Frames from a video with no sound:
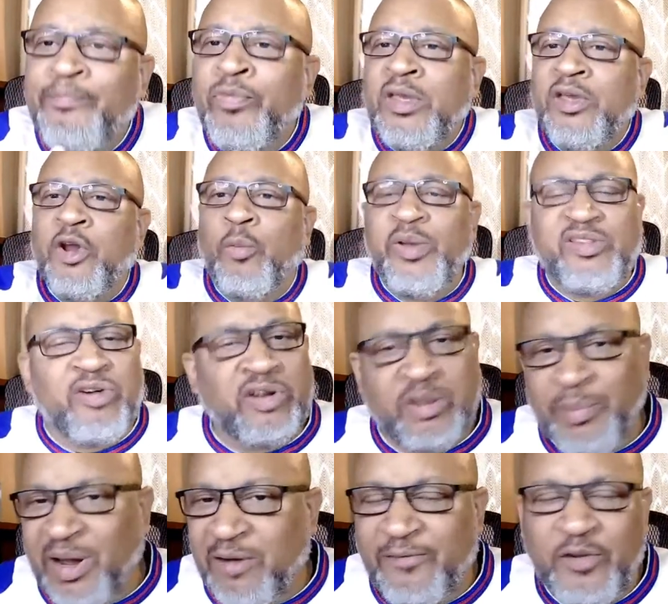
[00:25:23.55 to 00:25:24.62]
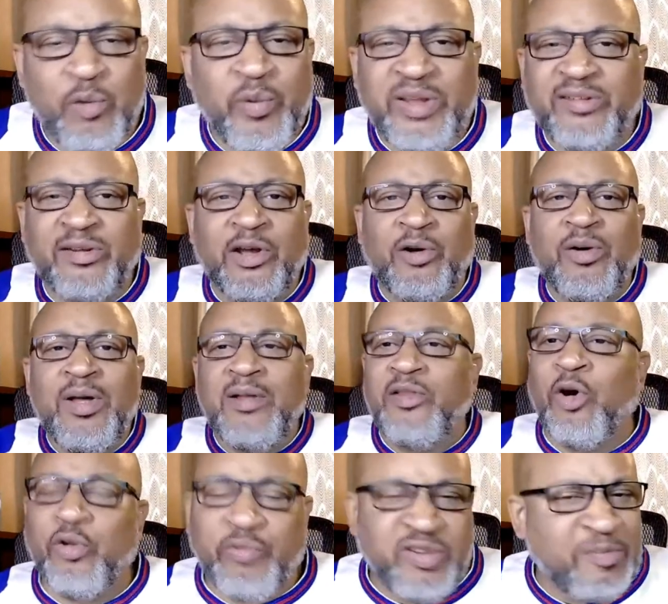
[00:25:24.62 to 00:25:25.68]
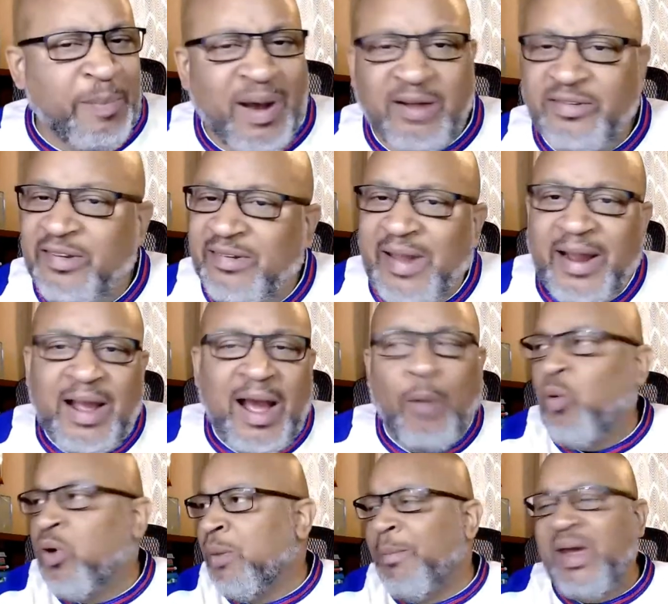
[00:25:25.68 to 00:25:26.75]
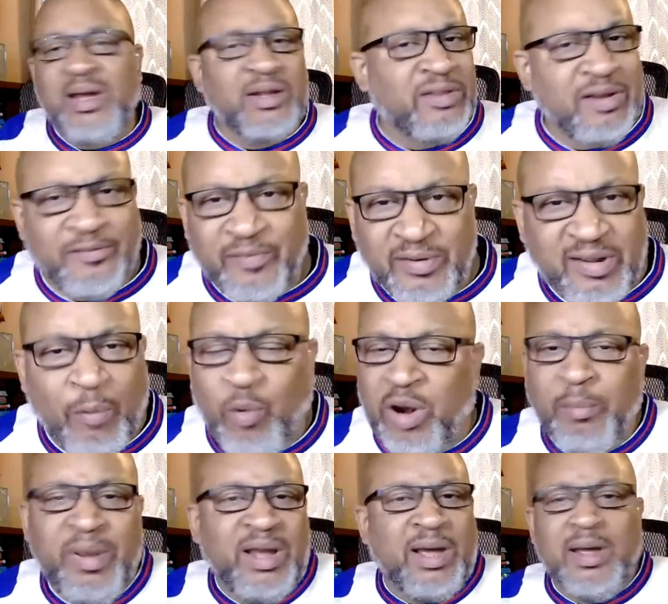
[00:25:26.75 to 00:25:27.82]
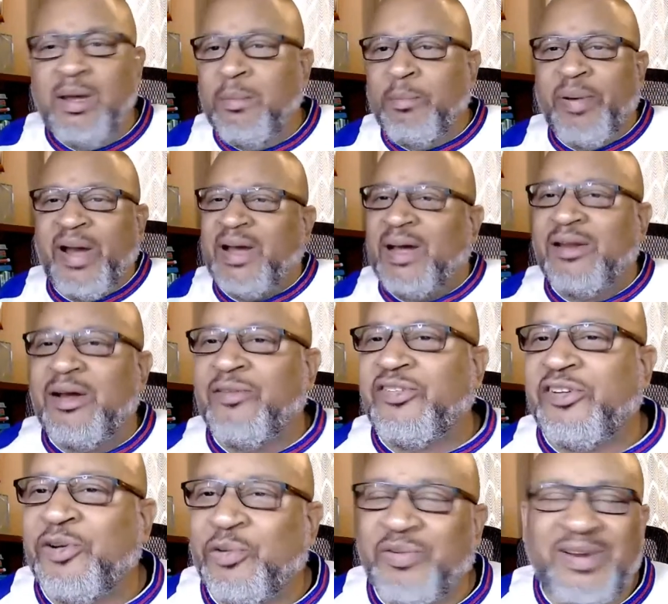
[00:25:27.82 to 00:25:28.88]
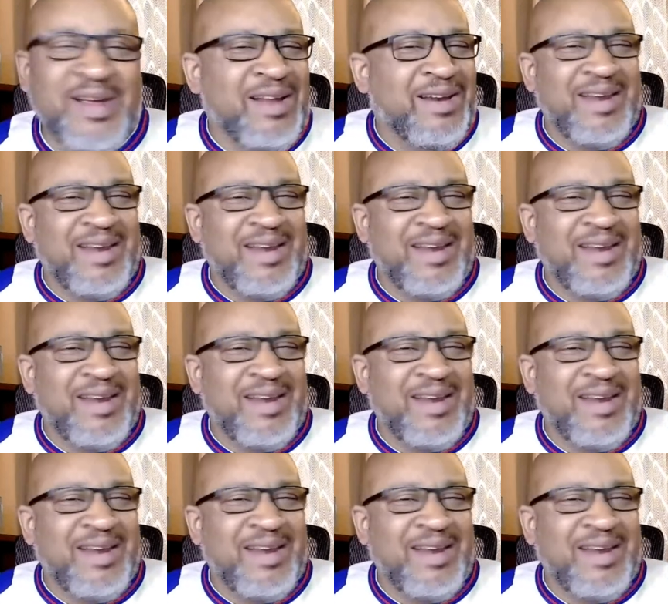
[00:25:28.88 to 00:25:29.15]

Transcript: you know, we talked about a few weeks ago, those responses like, I want to make a difference, I want to make an impact, I love children,